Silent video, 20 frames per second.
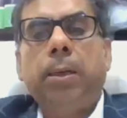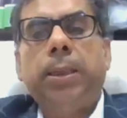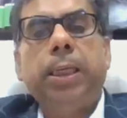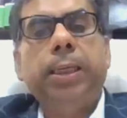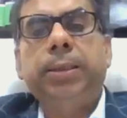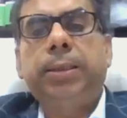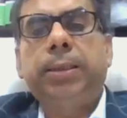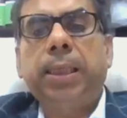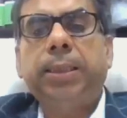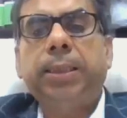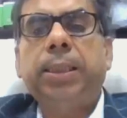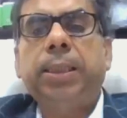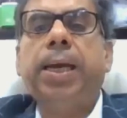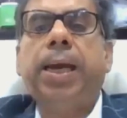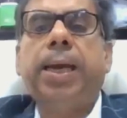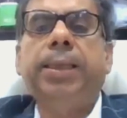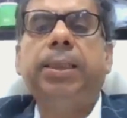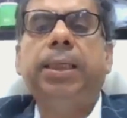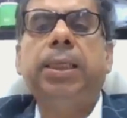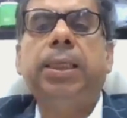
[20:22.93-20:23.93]
then such
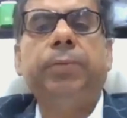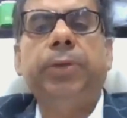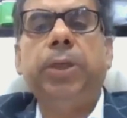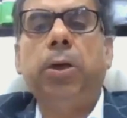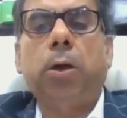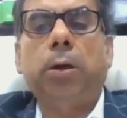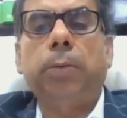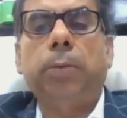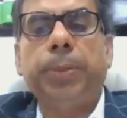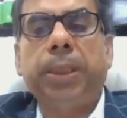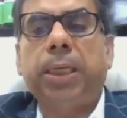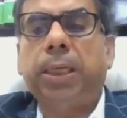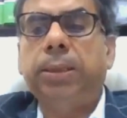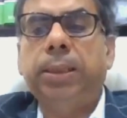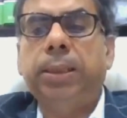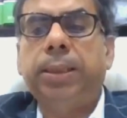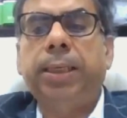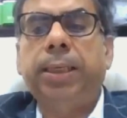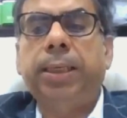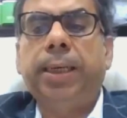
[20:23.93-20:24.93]
a agent will not be
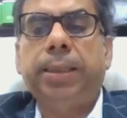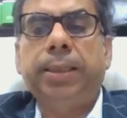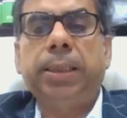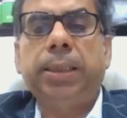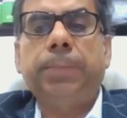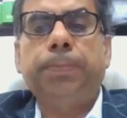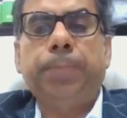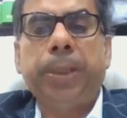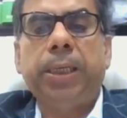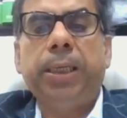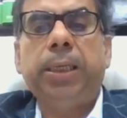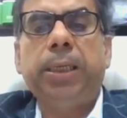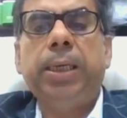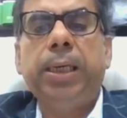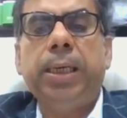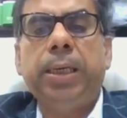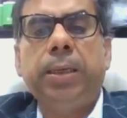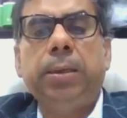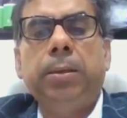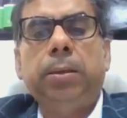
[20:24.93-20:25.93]
considered as a
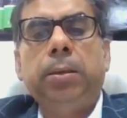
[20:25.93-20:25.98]
PE.